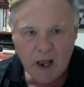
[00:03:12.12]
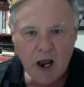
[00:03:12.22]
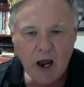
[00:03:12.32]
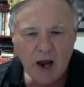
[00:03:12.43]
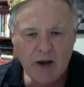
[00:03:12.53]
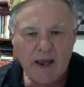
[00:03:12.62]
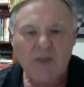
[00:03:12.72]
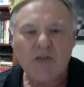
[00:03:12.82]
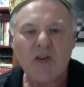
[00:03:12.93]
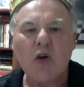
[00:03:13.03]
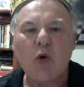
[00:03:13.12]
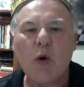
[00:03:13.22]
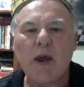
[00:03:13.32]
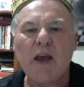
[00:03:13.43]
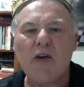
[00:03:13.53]
Okay, so the
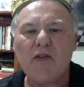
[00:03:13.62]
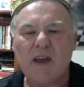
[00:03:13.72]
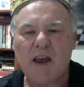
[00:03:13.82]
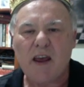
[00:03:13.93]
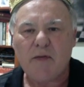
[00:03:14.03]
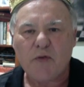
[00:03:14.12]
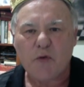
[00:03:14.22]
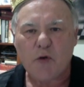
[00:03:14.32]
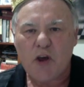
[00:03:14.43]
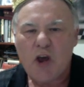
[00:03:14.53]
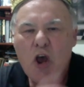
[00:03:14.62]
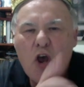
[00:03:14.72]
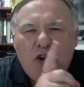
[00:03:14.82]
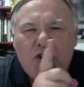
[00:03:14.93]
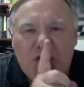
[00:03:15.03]
queen goes to F3.
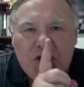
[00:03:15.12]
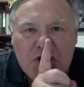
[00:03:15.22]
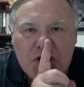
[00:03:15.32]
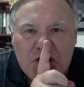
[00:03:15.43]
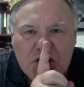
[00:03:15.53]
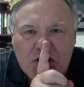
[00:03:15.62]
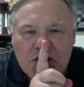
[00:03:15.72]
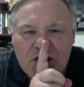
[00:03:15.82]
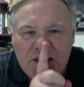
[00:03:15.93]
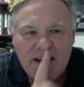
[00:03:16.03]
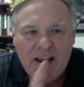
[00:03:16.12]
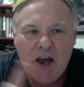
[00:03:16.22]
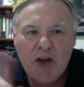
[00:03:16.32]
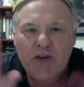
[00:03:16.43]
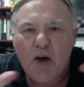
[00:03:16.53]
Shh!
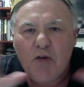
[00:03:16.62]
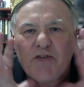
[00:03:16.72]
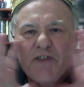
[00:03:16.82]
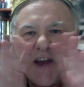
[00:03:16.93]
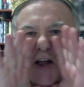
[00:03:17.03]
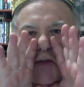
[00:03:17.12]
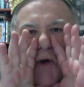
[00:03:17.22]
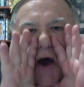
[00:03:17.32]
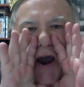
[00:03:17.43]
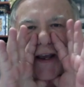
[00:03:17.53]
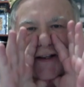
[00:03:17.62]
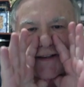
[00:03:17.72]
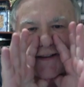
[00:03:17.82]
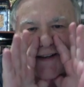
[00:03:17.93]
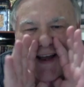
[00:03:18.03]
Don't tell
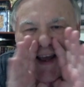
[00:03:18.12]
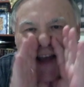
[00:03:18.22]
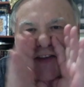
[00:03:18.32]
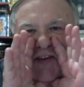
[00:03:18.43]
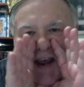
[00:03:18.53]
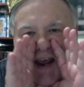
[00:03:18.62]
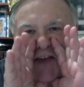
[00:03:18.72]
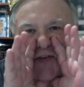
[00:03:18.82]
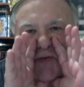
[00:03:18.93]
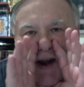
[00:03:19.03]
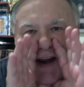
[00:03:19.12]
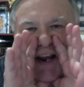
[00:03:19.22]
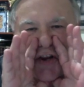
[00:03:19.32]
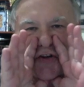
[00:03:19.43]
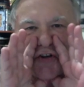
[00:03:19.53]
Michael. He's
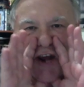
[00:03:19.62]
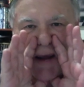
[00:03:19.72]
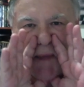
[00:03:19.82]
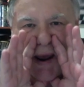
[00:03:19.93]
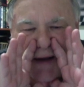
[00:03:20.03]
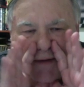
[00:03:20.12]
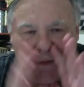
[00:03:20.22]
threatening checkmate.